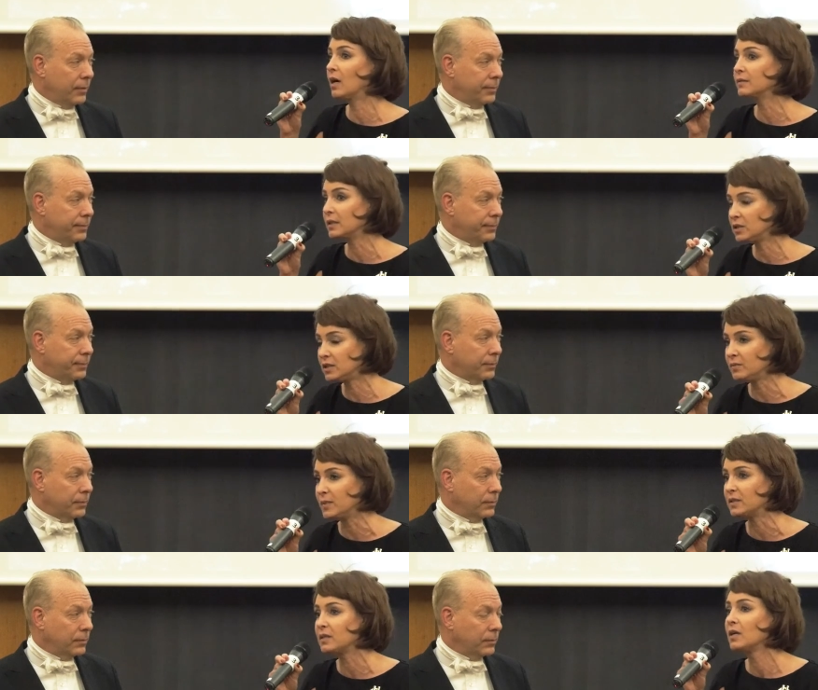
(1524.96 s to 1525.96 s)
Speaker 1: of
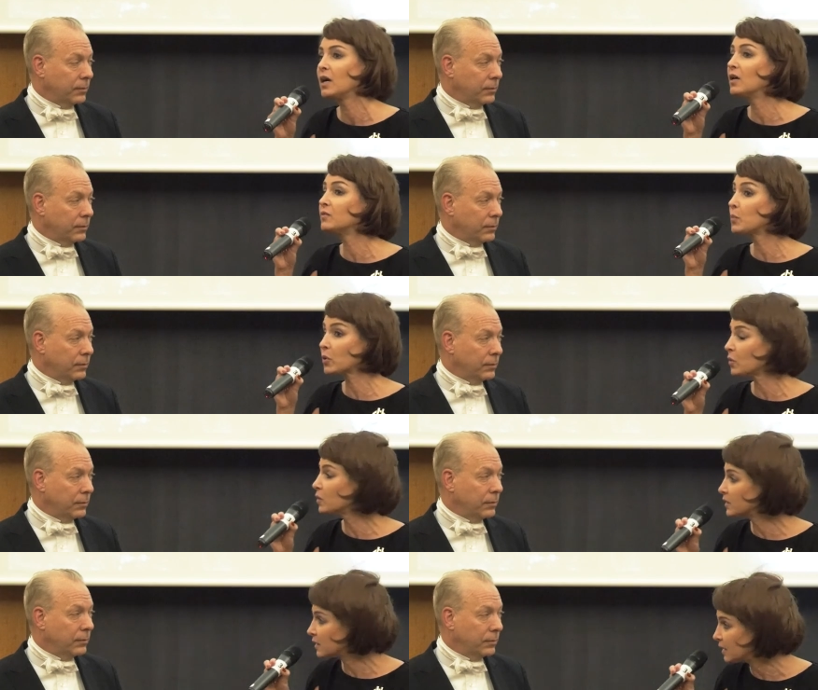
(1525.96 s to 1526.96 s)
achievement, of
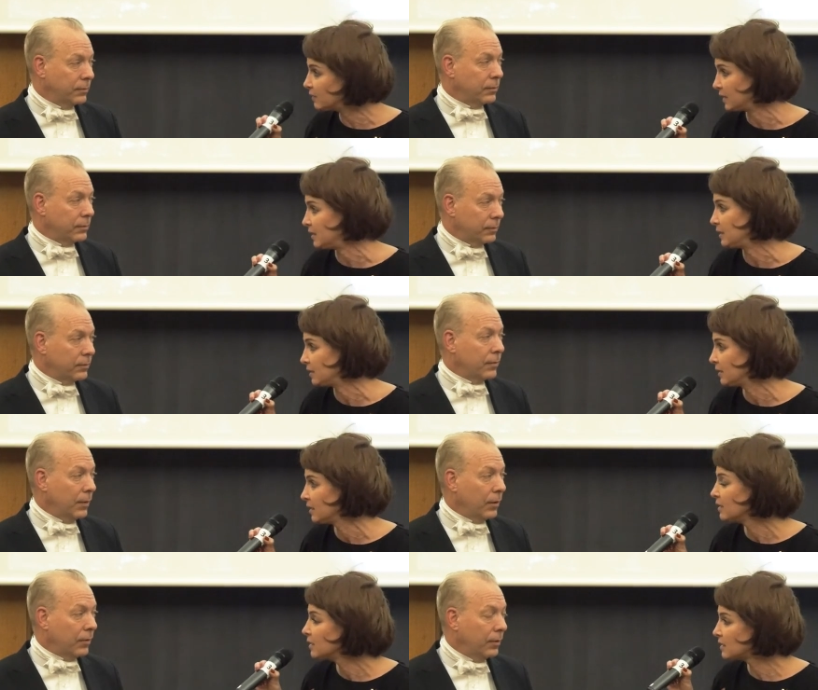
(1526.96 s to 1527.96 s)
productivity.
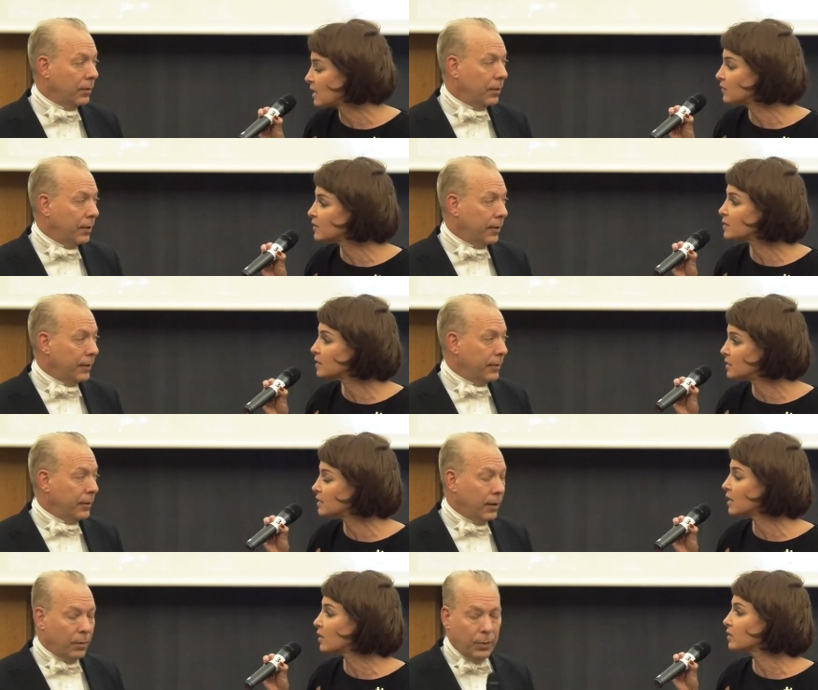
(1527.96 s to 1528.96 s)
Yes. That's what
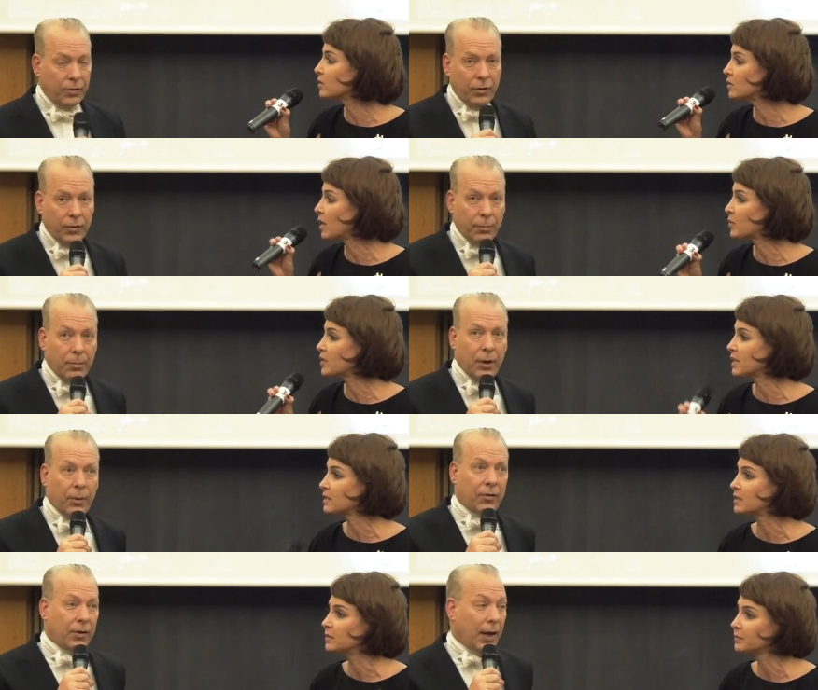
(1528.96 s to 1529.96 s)
these characters. Which is in many
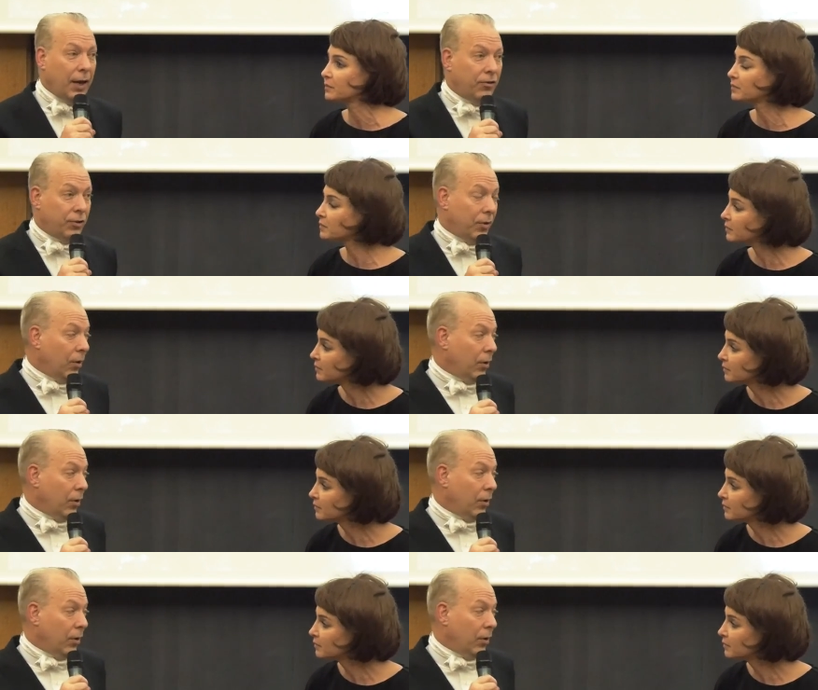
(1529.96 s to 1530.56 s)
ways
Speaker 2: an ancient